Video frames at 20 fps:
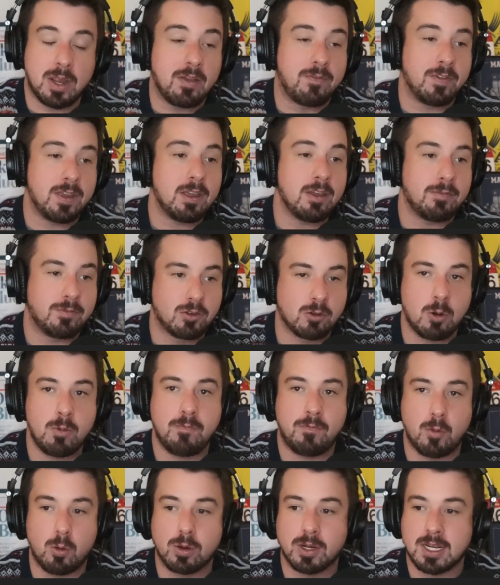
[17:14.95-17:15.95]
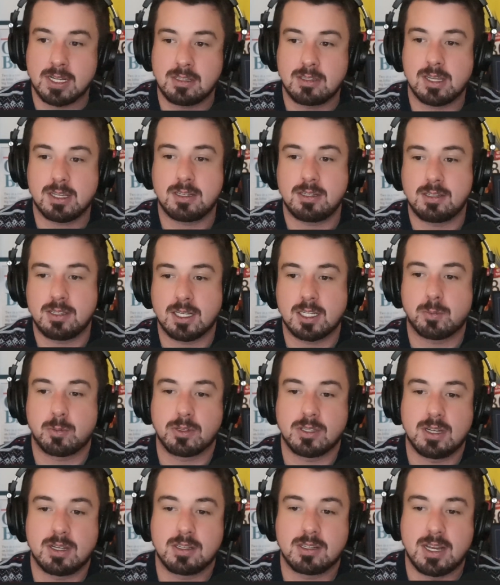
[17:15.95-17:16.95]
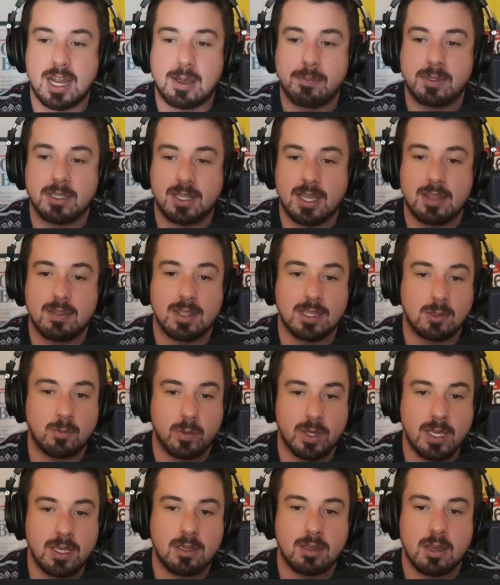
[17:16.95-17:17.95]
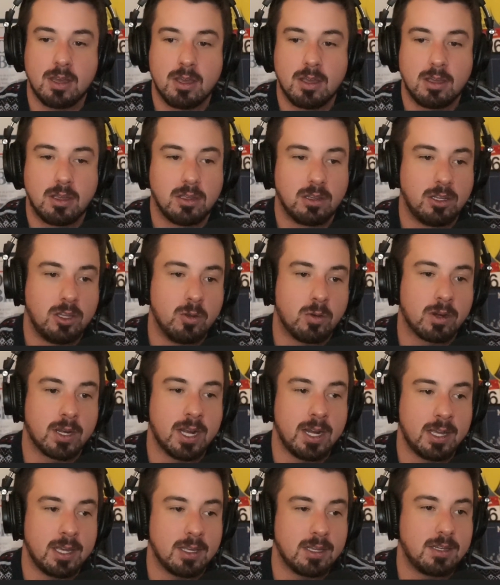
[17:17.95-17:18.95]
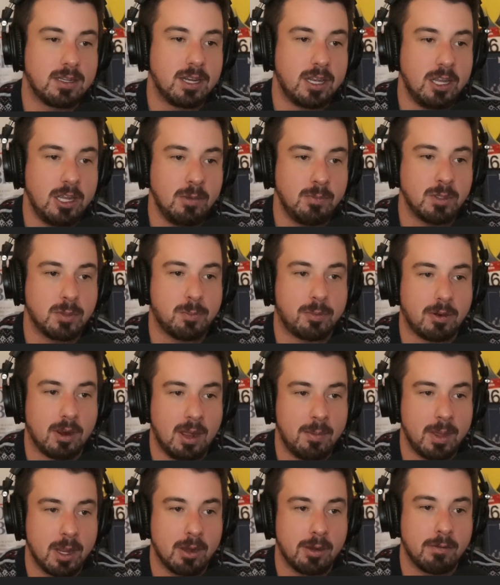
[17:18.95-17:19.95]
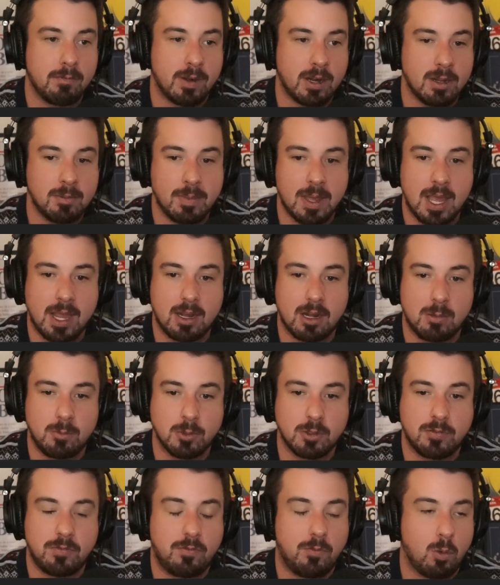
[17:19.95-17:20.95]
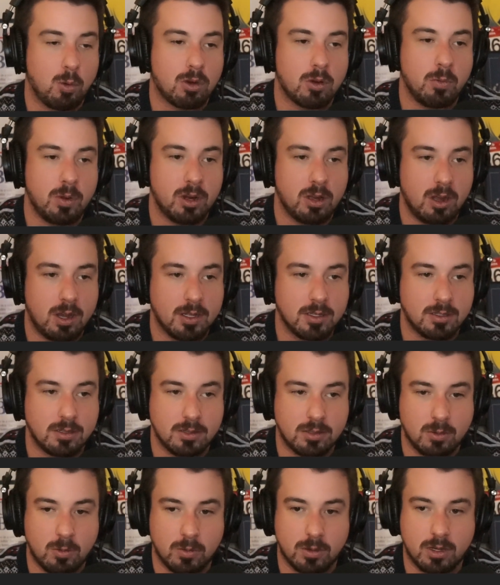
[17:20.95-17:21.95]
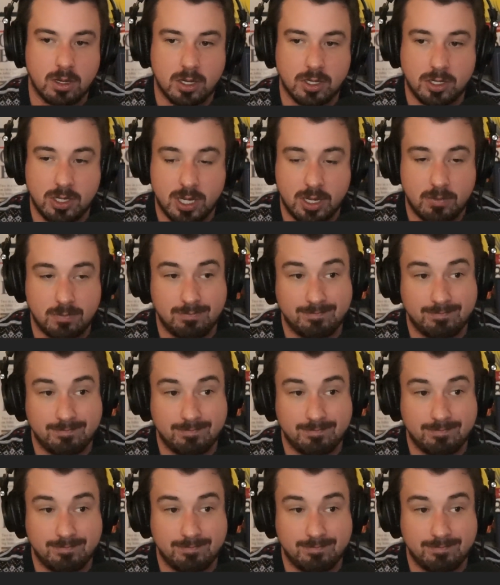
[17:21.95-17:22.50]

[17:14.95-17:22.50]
If Jerome Ford gets 66% of snaps again this week, you are getting a team's primary running back at almost 4-1 odds to score a touchdown.